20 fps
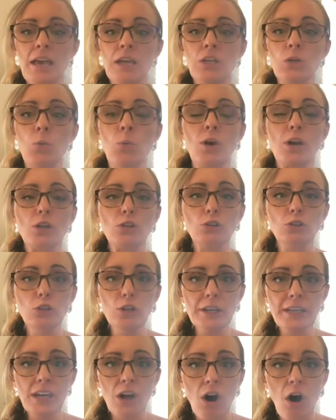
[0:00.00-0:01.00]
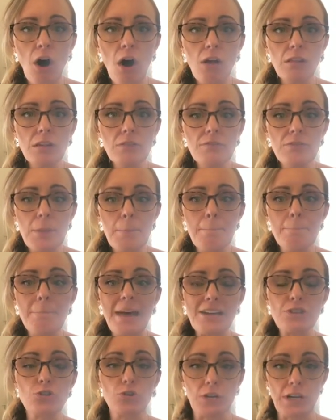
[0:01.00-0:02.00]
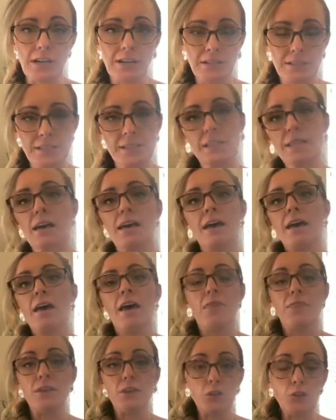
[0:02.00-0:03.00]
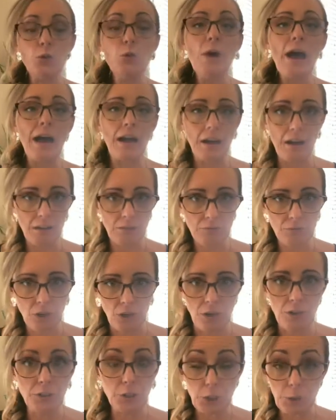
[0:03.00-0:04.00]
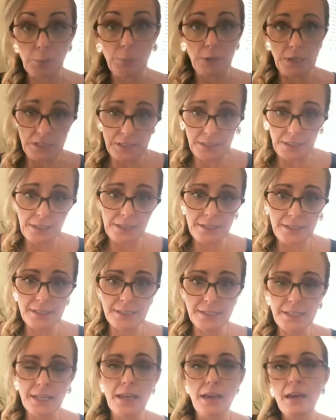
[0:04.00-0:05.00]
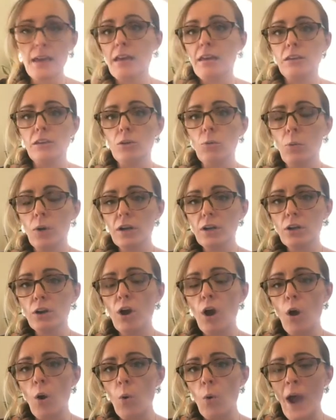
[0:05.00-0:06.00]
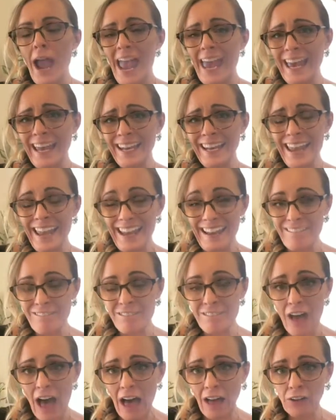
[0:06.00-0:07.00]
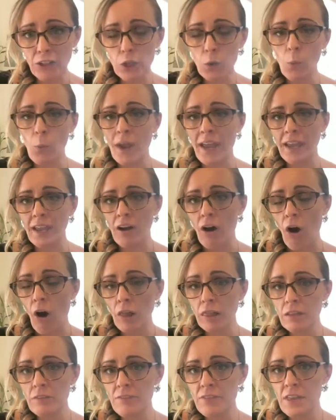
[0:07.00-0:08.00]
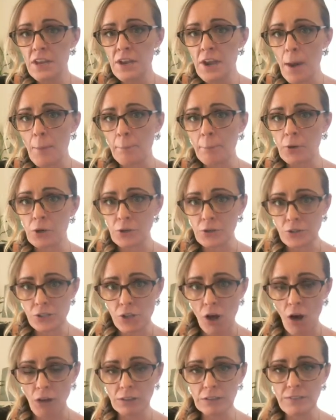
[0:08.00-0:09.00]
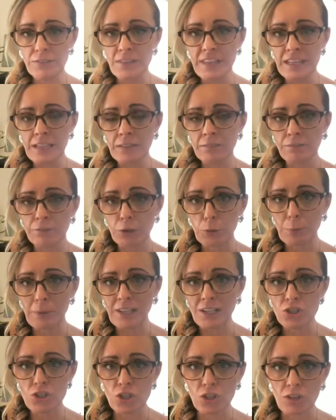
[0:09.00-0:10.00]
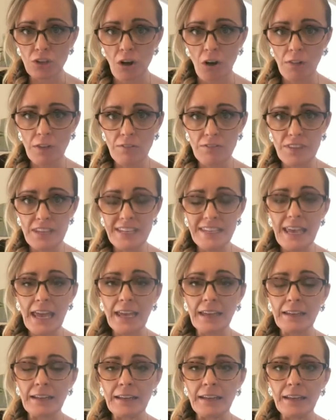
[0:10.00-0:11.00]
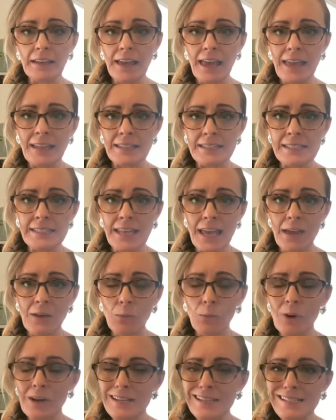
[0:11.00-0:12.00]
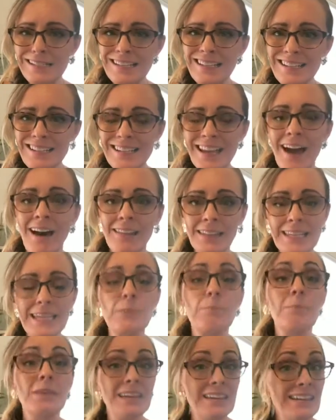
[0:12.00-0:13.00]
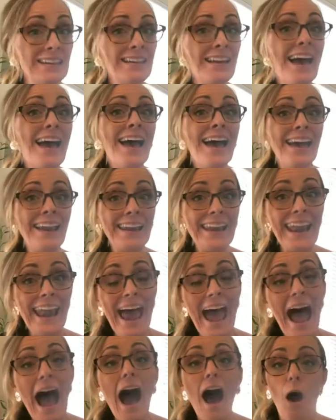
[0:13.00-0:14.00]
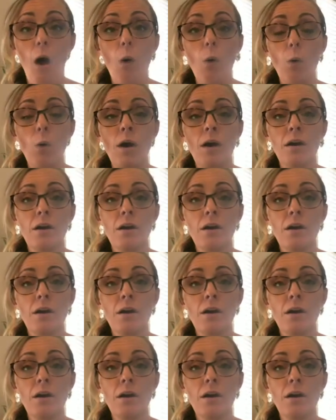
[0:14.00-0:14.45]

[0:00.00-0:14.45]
You want to look at all of the metrics that you have on your business. You want to go and evaluate all of the numbers, all of the information, all of the data, and say, what is it telling me now?